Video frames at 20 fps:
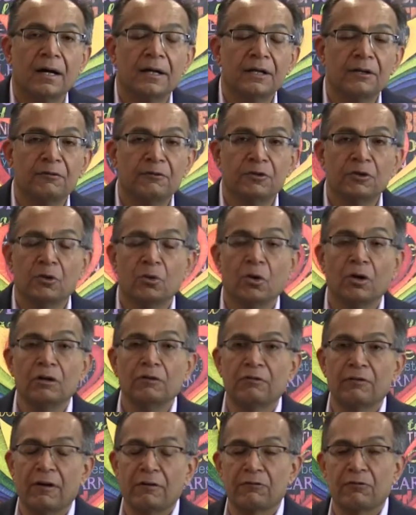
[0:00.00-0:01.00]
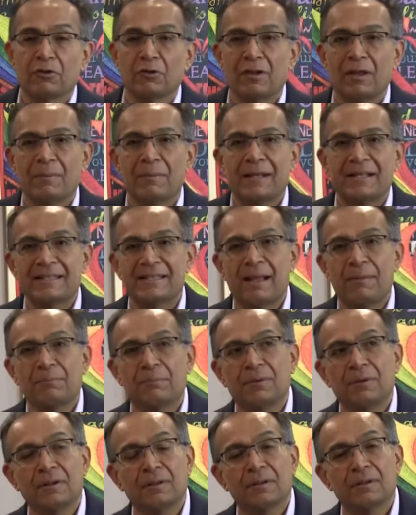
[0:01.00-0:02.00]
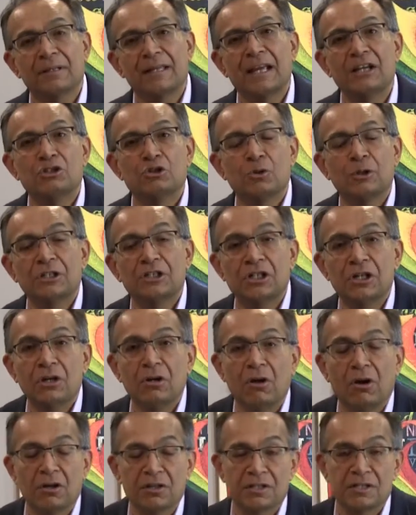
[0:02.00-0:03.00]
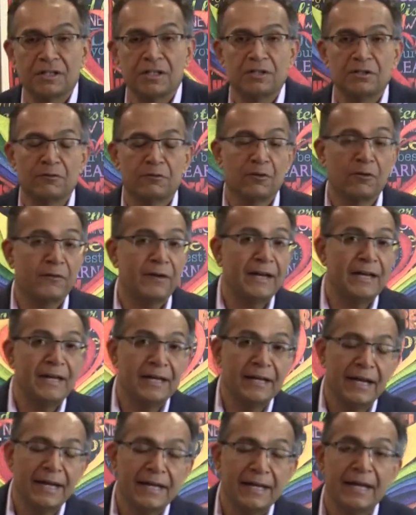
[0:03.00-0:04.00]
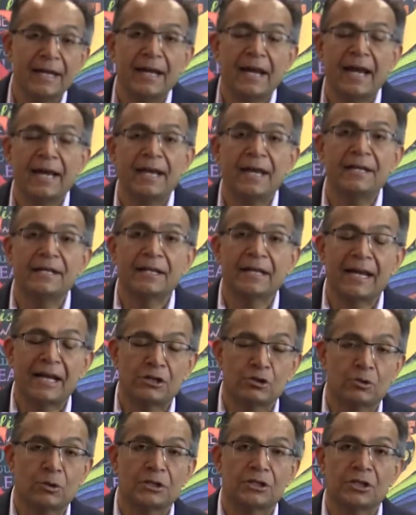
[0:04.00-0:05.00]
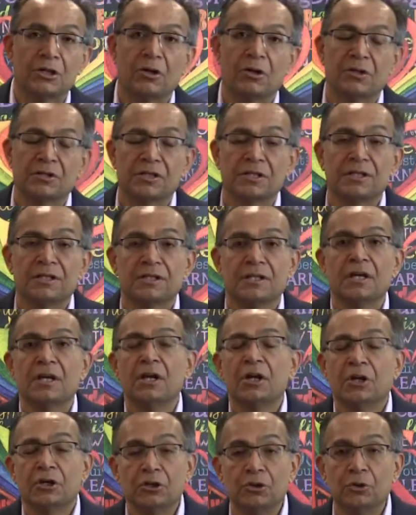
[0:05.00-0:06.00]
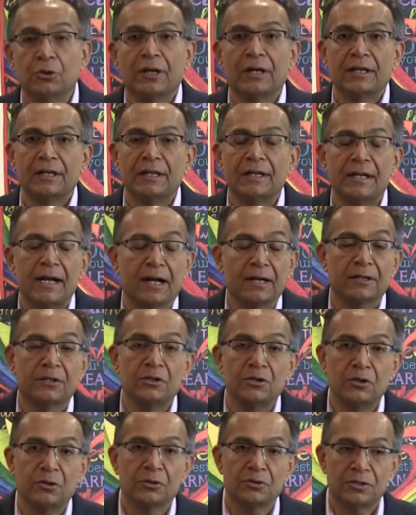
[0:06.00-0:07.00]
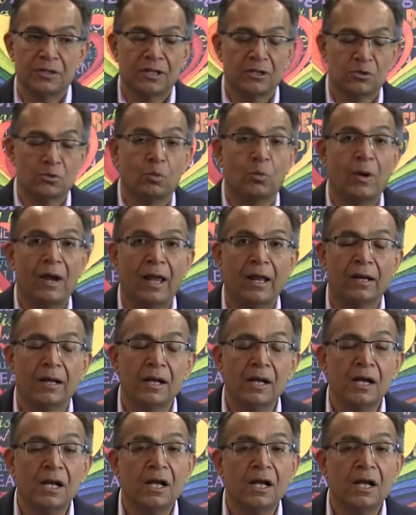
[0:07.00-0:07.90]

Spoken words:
if you qualify for them. Example, casualty losses. If you've had any casualty losses, you can deduct those as well.